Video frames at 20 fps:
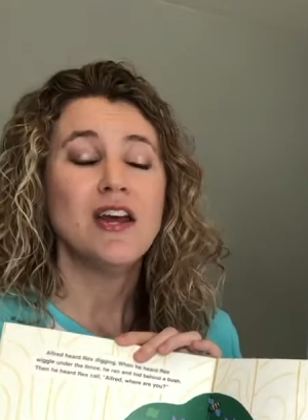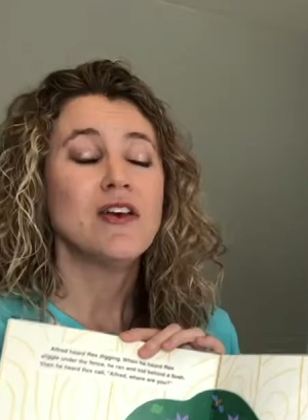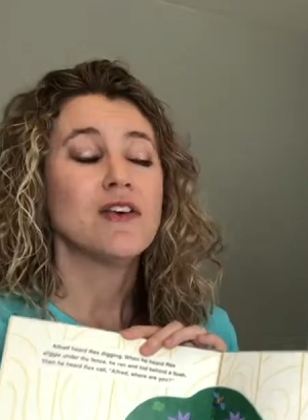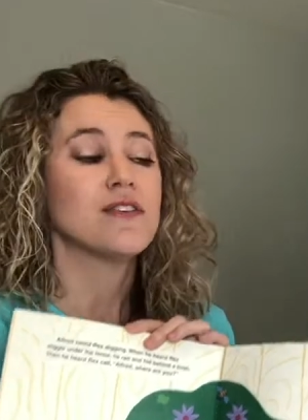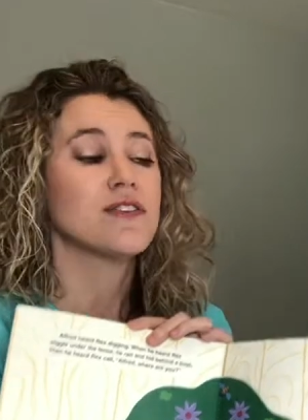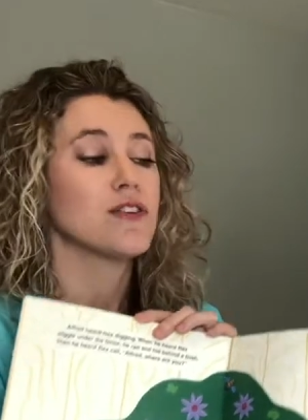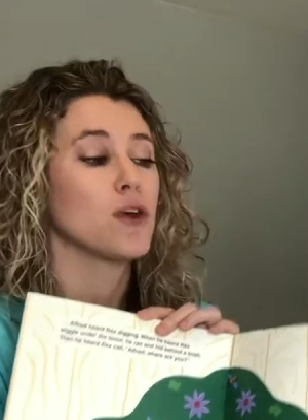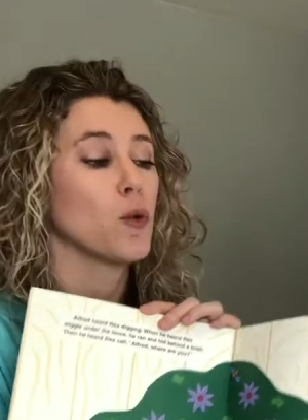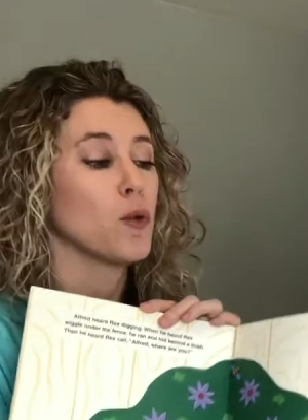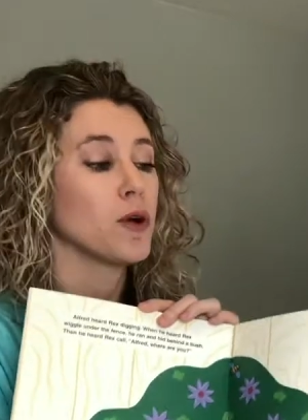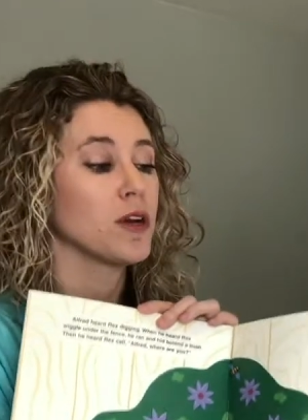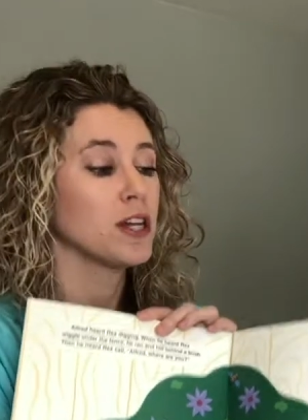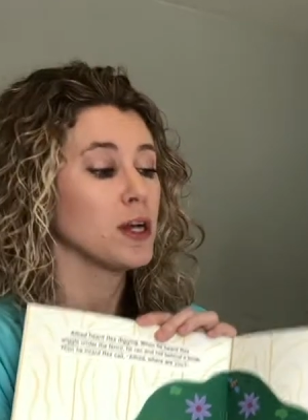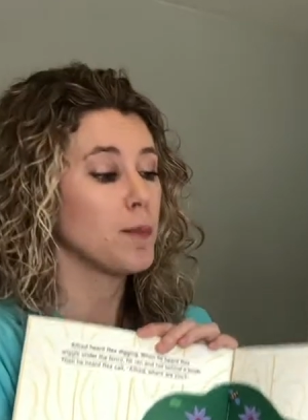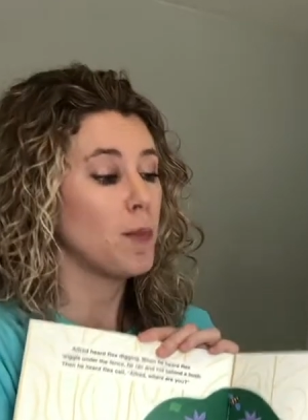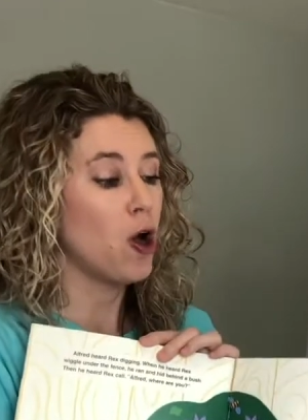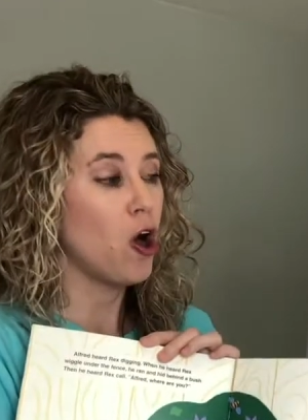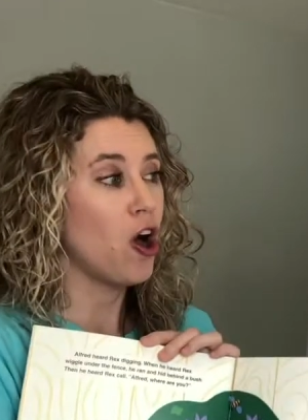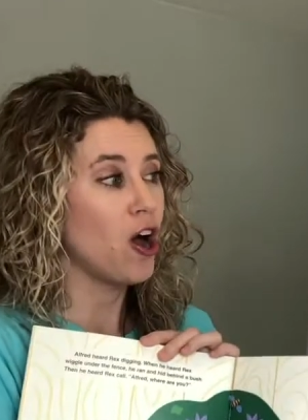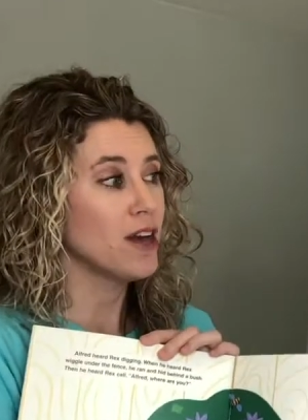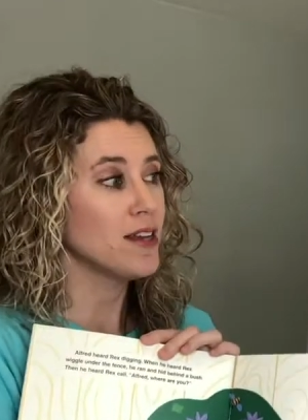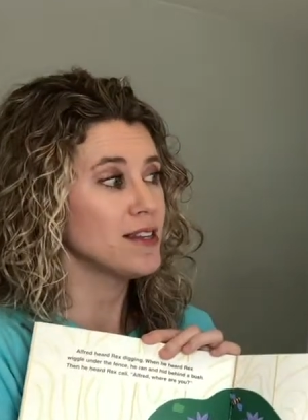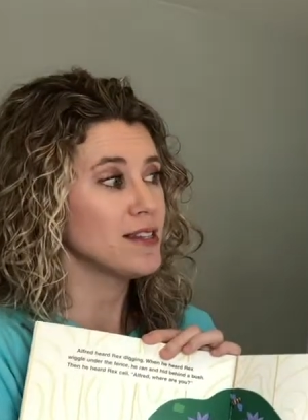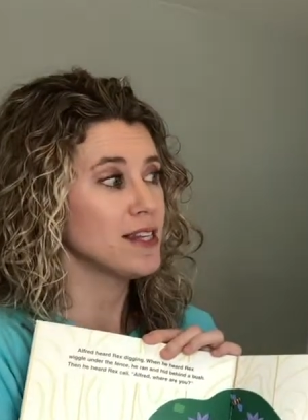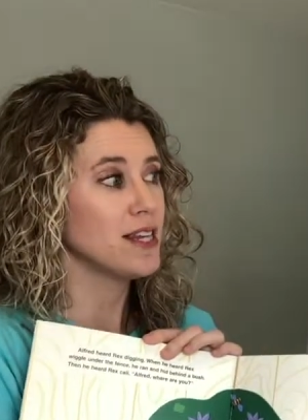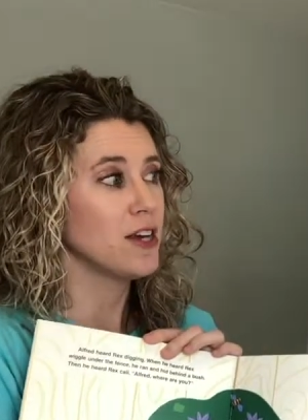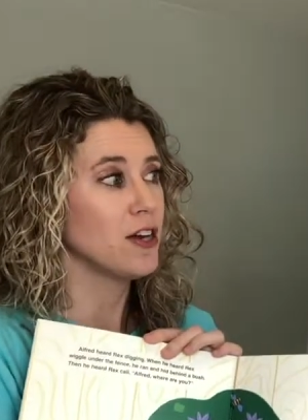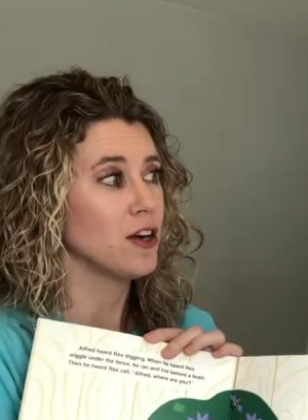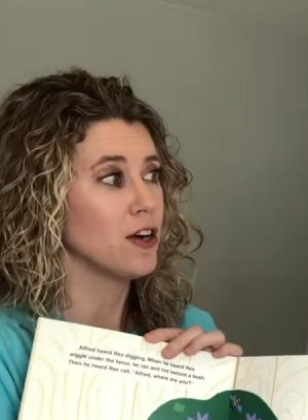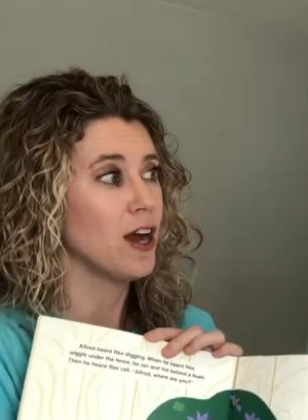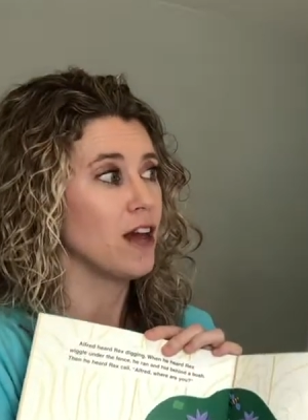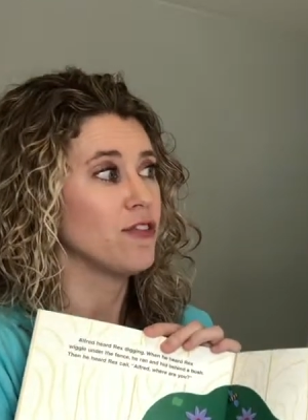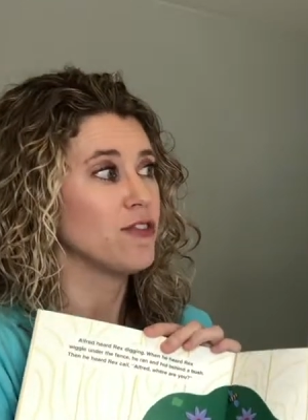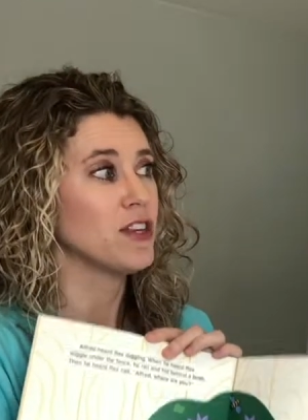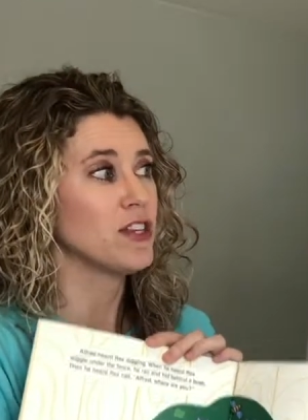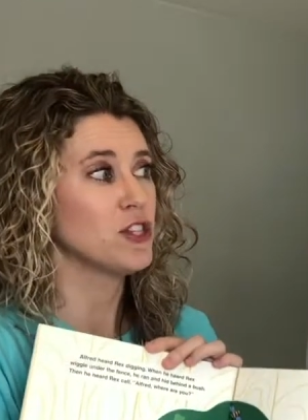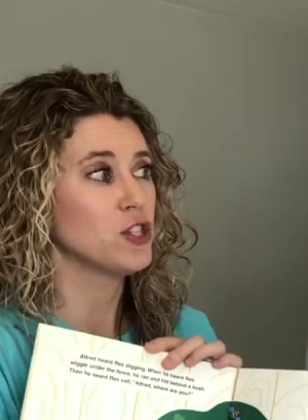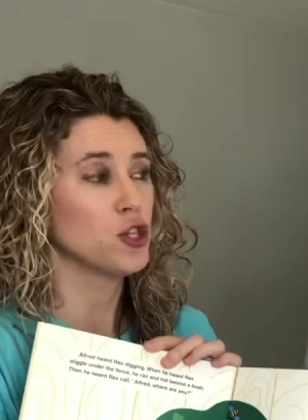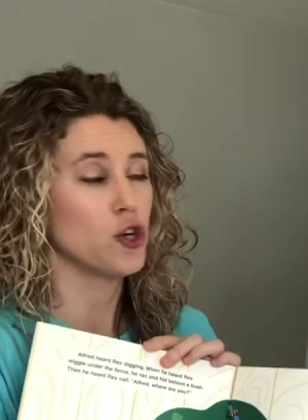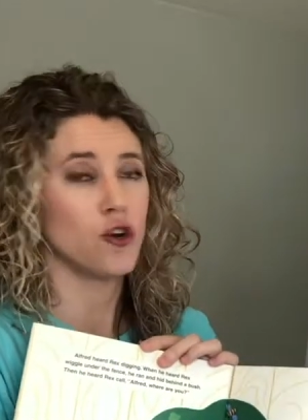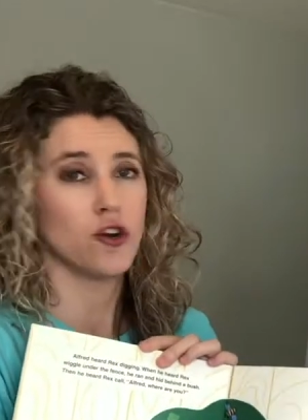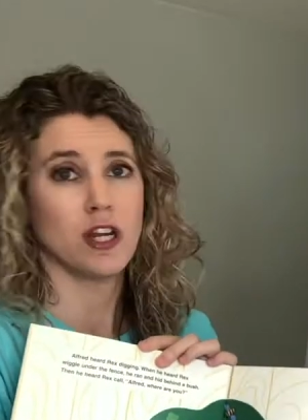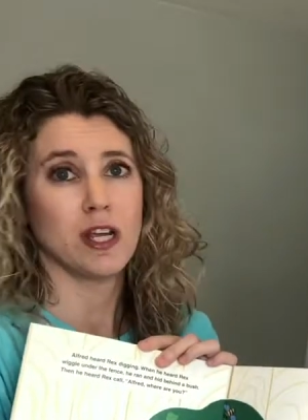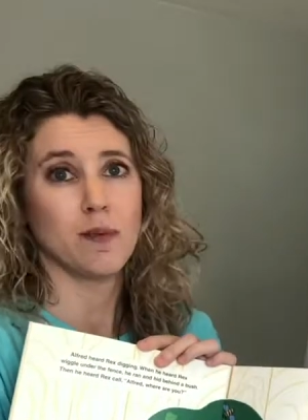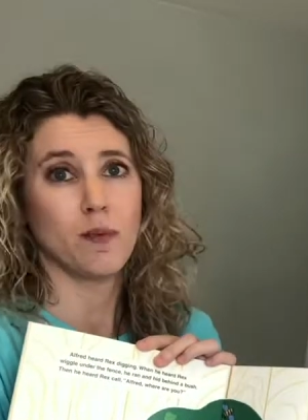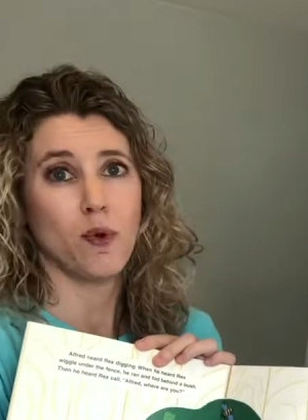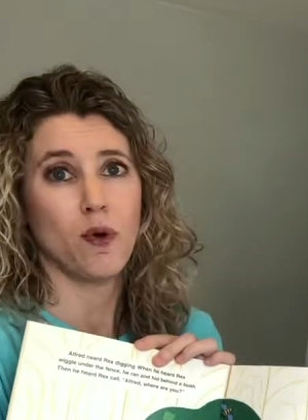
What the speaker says: So we're going to pause here at this turning